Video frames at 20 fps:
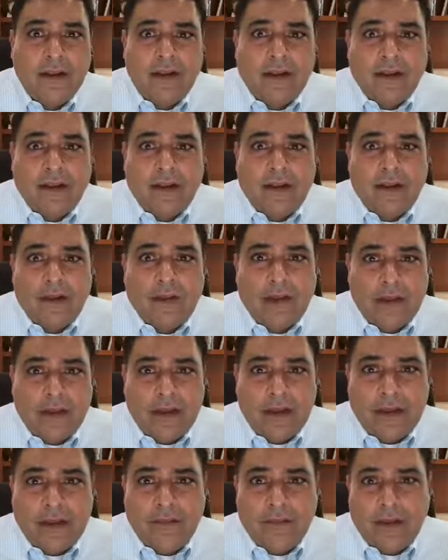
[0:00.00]
that
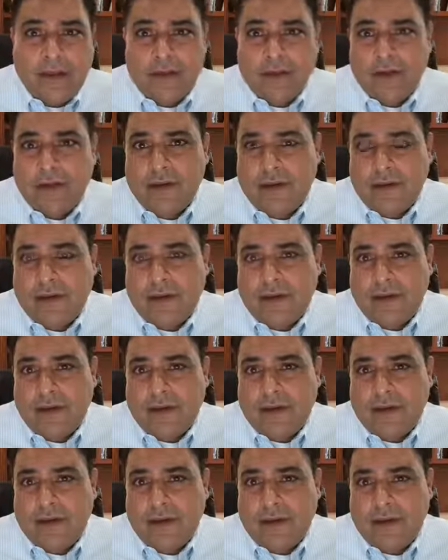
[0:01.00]
really can be
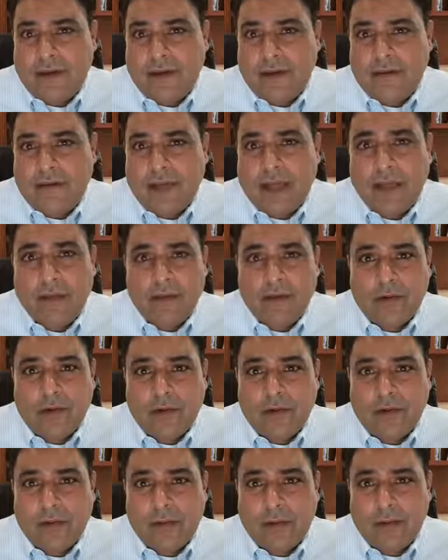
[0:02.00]

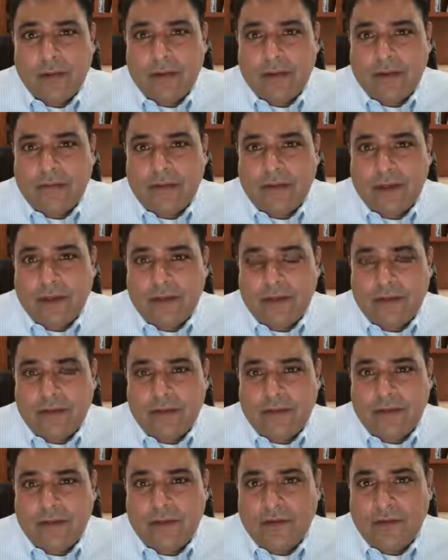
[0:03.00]
inflammatory for people that have leaky lung
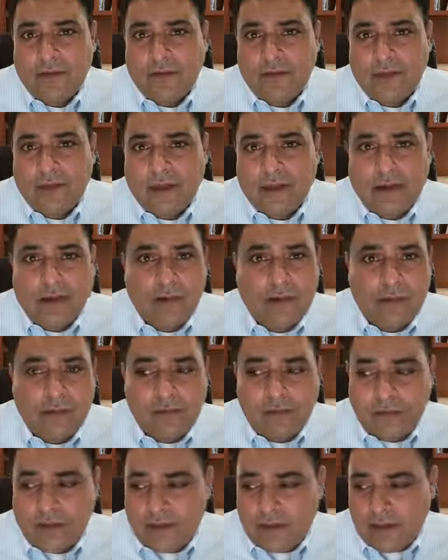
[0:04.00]
syndrome and
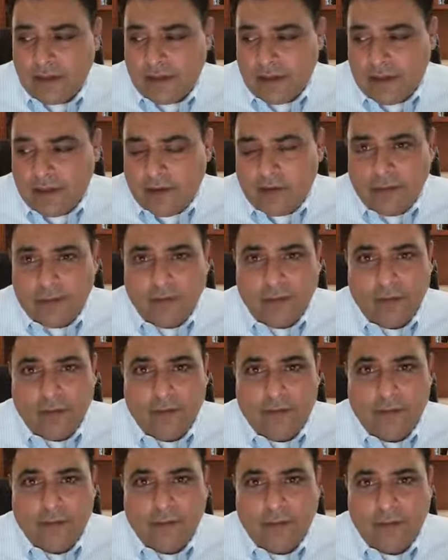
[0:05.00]
autoimmunity. So
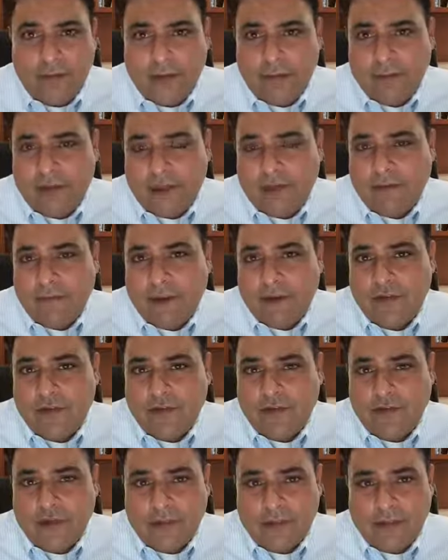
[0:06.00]
sometimes I'll have
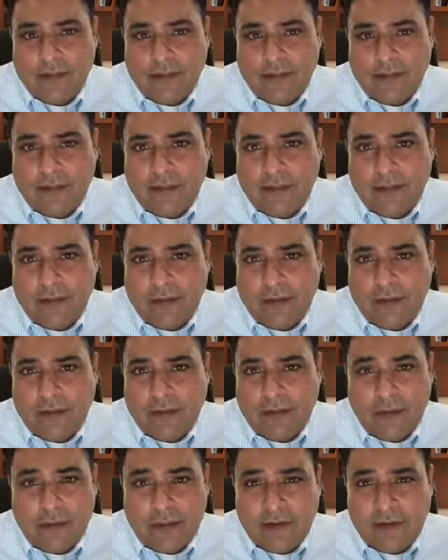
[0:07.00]
patients tell me that they're
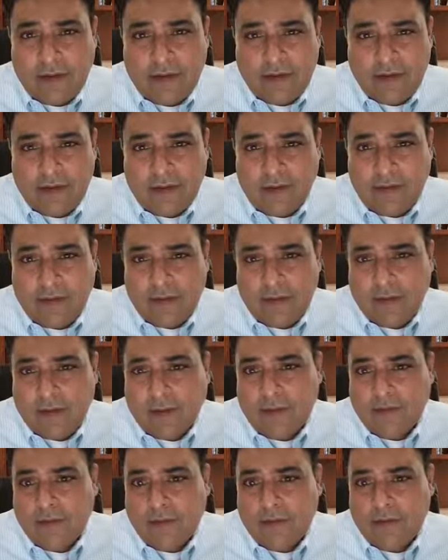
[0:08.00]
really sensitive to
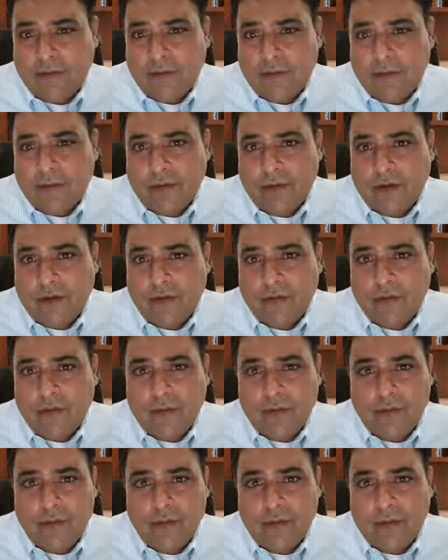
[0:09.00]
cigarette smoke. If they're in a
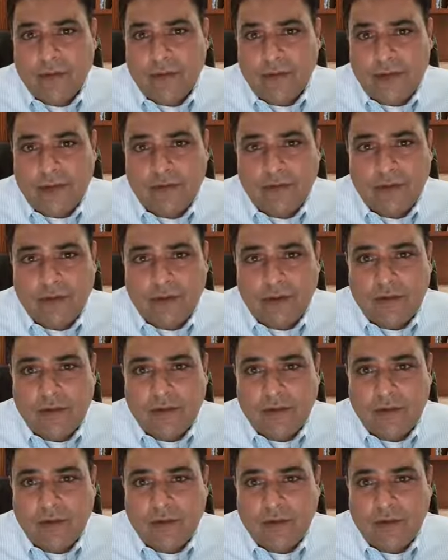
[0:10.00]
room with a lot of cigarette
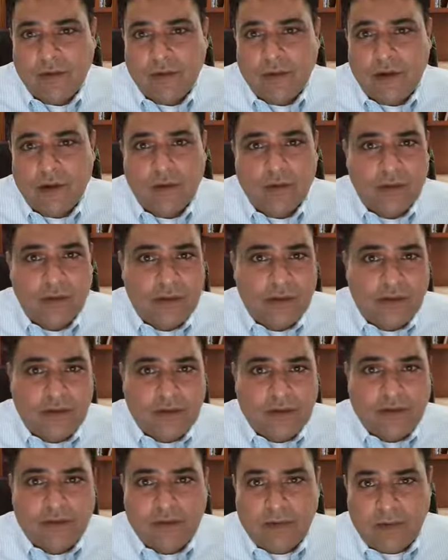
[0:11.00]
smoke, their autoimmune
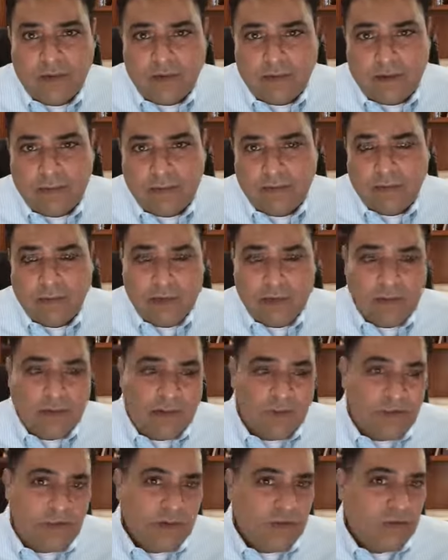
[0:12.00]
disease flares up. Maybe
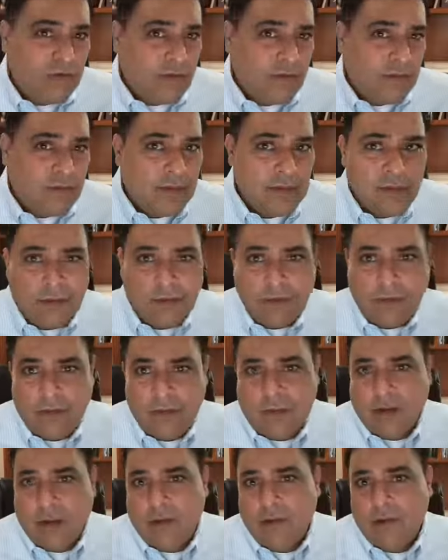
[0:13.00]
it's their joint, maybe it's their
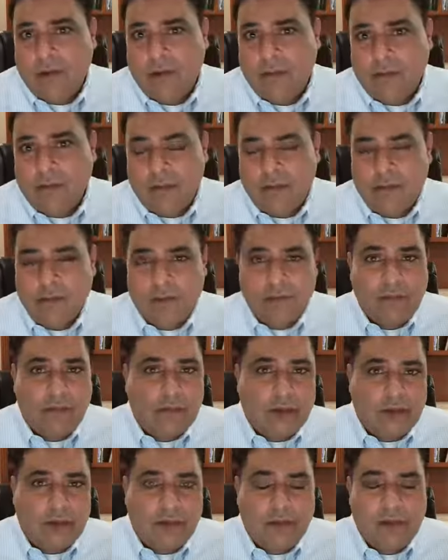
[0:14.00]
thyroid, maybe
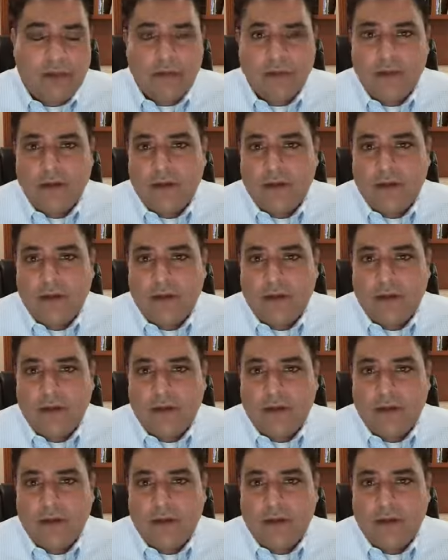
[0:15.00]
whatever the